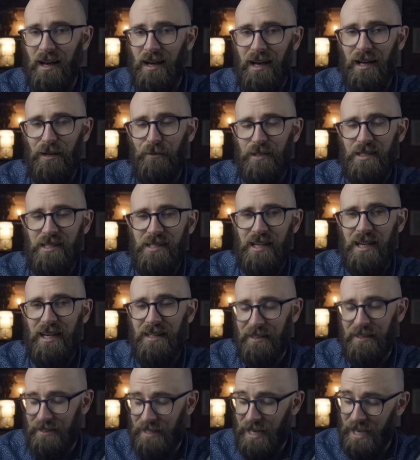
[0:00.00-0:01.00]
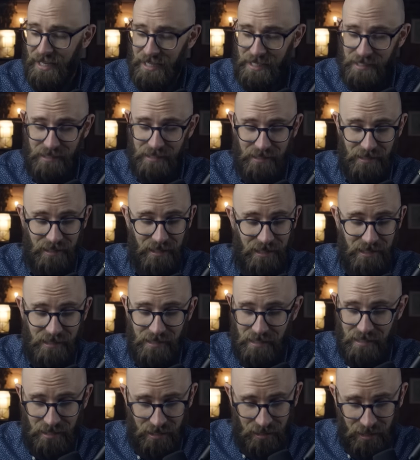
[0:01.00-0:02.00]
I would say that that is
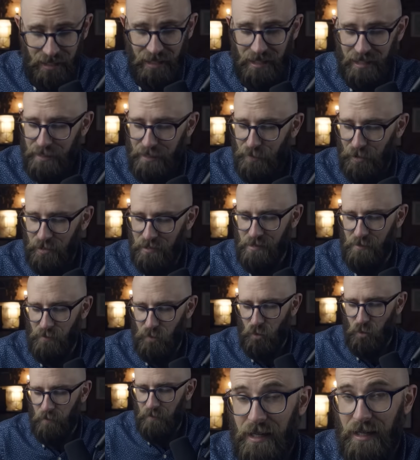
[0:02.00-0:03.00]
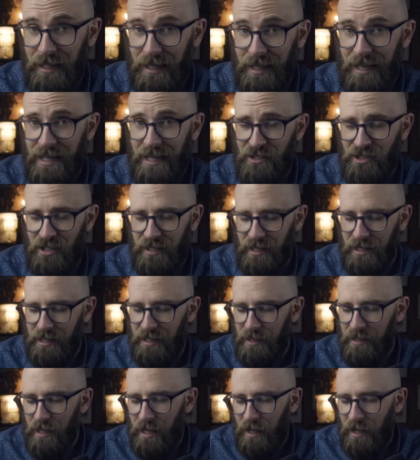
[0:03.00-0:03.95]
entirely possible, allegedly.